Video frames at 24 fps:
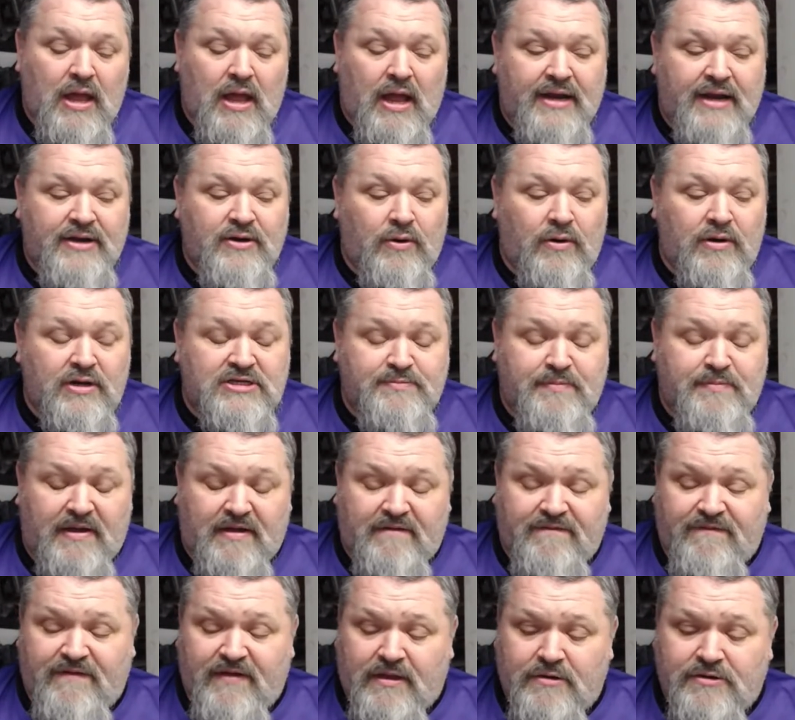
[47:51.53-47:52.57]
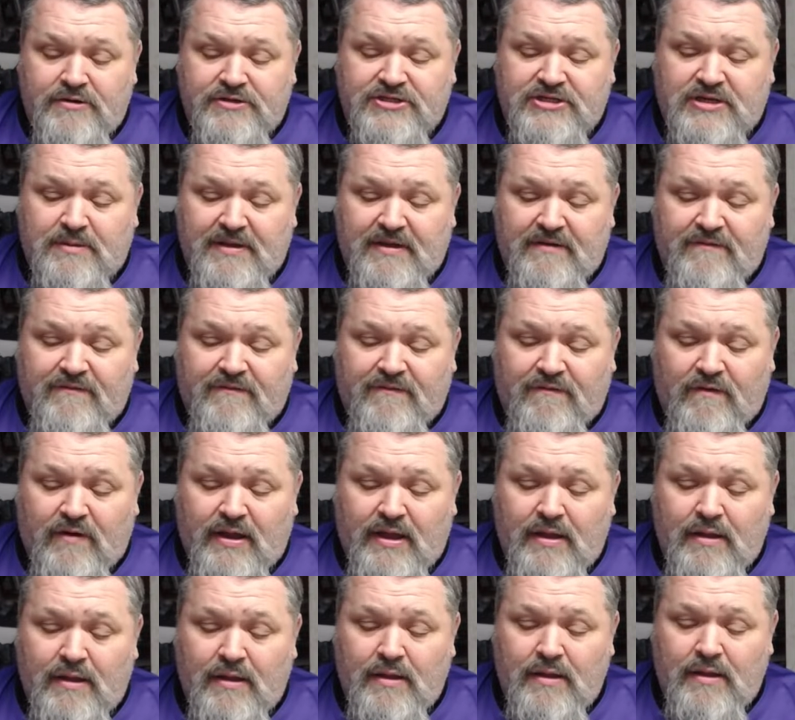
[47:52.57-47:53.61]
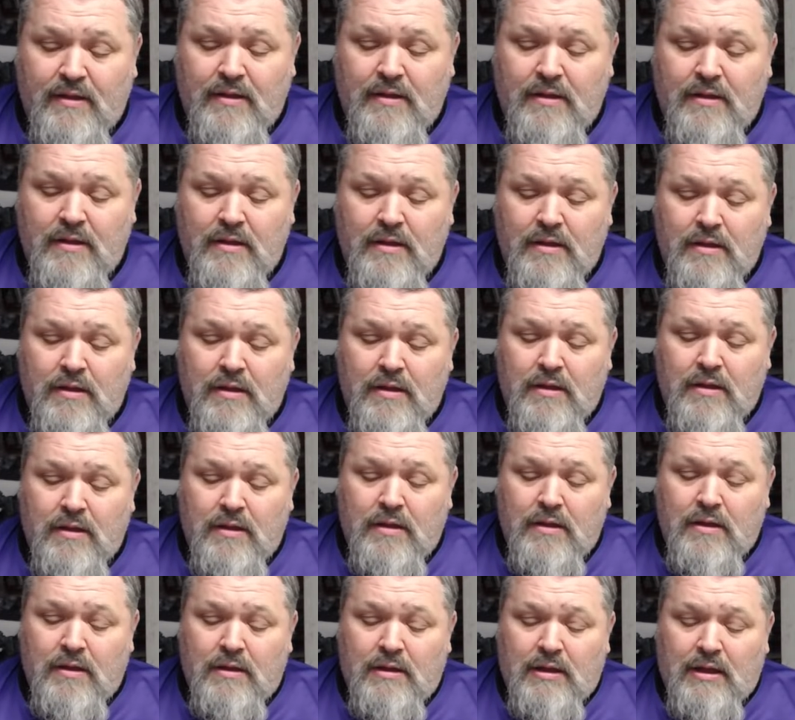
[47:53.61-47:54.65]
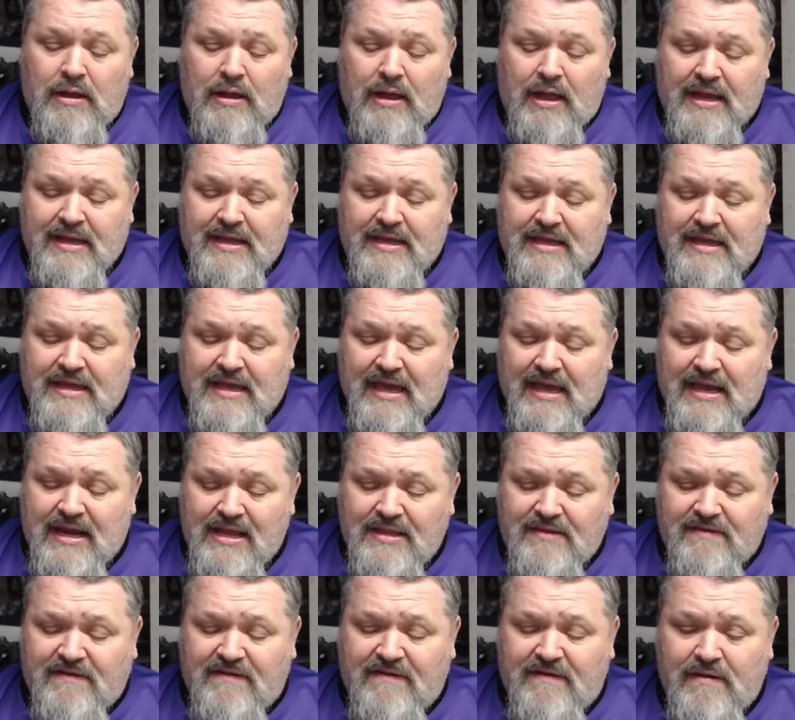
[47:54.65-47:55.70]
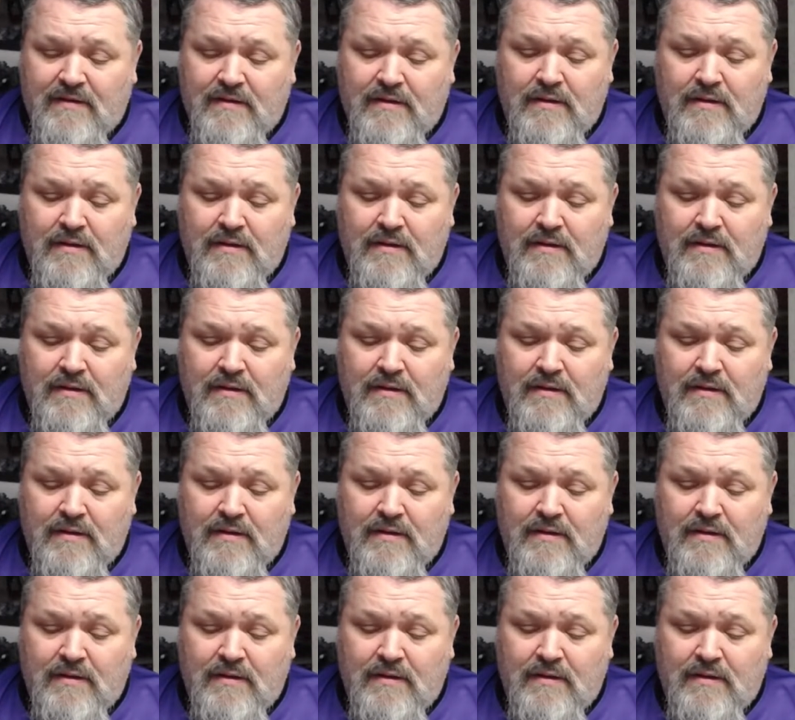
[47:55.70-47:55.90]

I don't expect figures to be free. I get it.